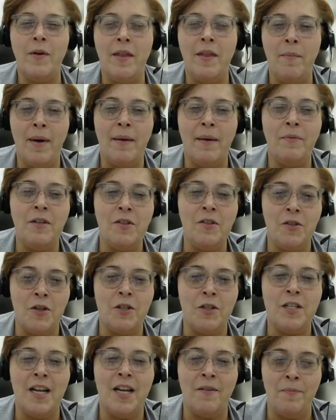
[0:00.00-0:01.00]
with the Baptist
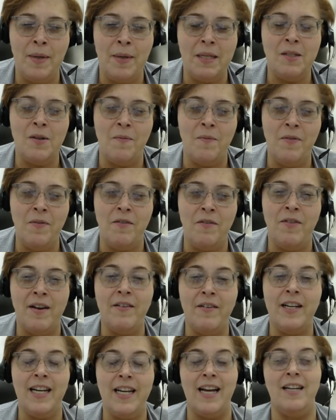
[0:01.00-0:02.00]
Church have been something
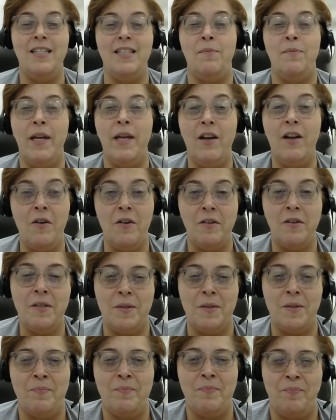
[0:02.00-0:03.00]
very nice
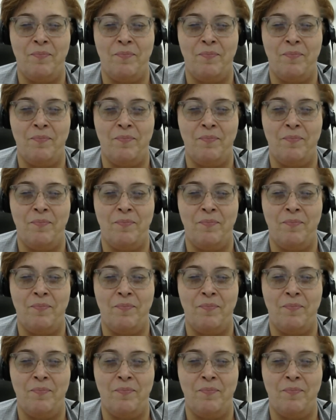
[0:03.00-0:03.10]
because